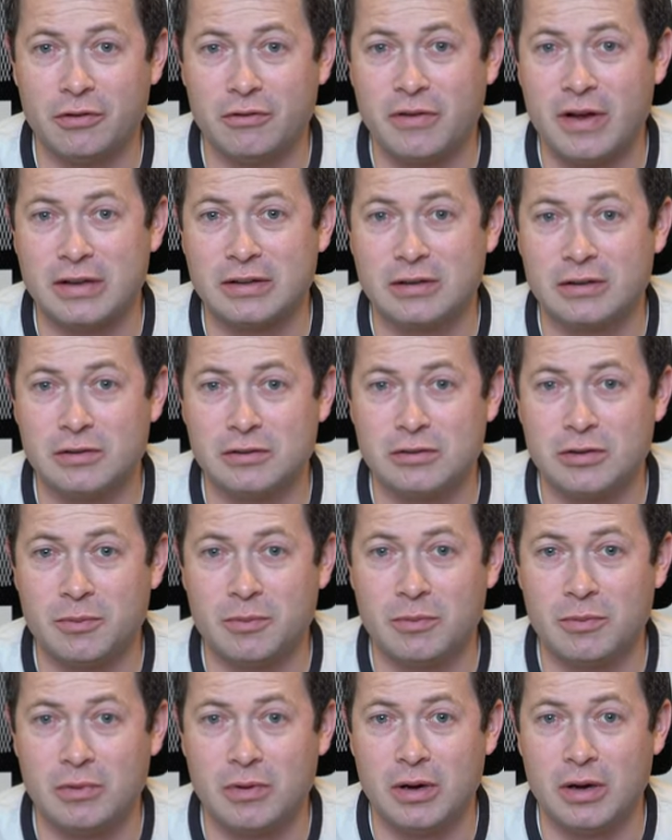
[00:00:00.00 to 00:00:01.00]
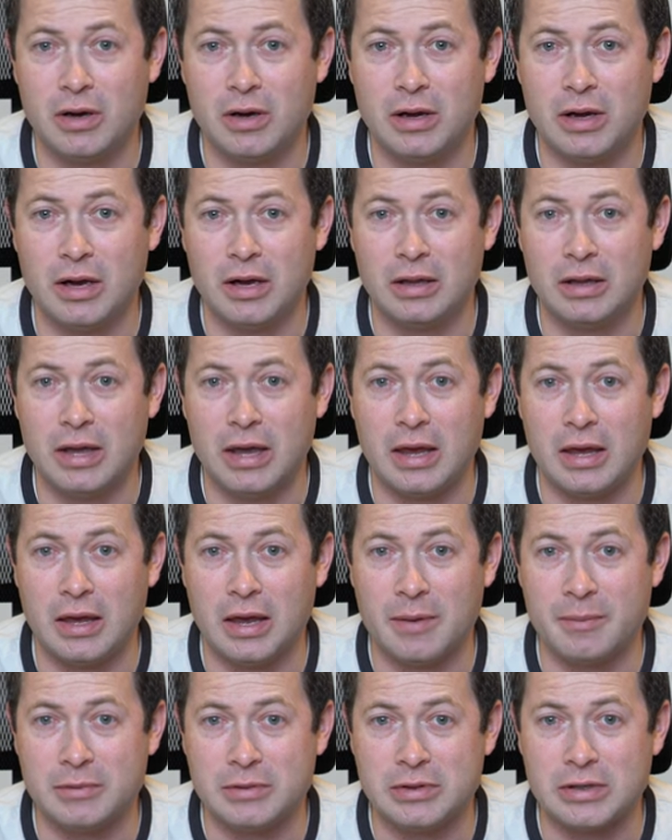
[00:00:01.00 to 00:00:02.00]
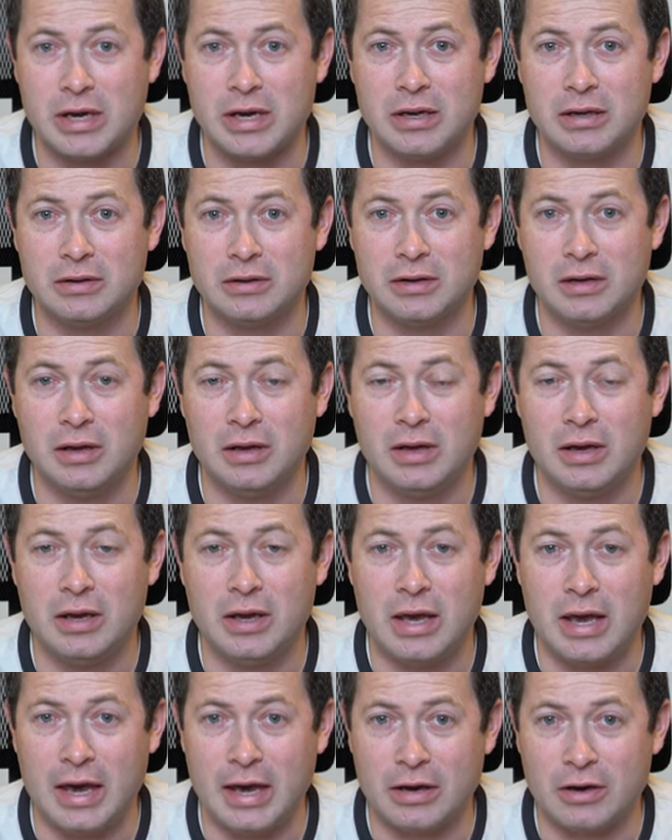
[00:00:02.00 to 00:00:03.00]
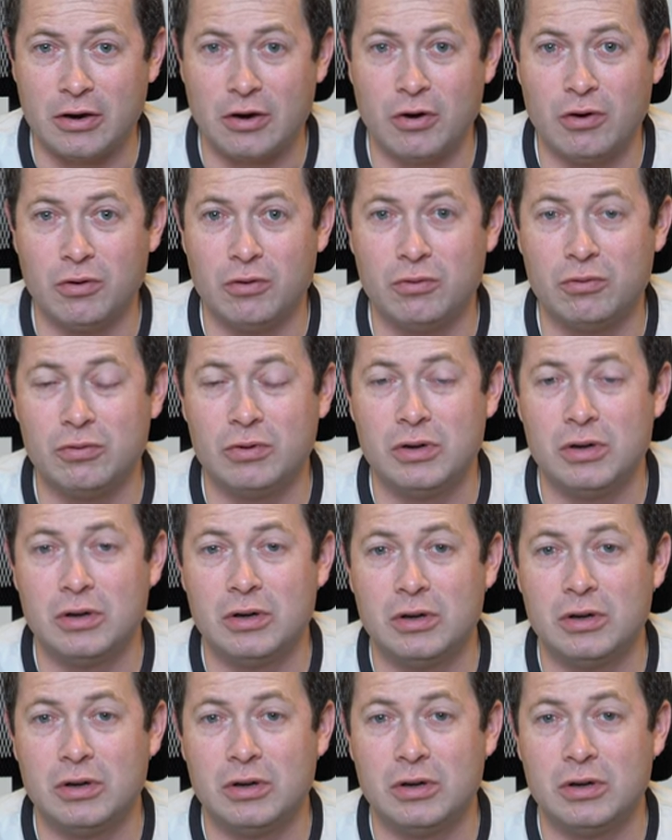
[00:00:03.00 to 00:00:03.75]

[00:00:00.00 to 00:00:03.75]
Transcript: In fact, some uh, uh, Amazon Echo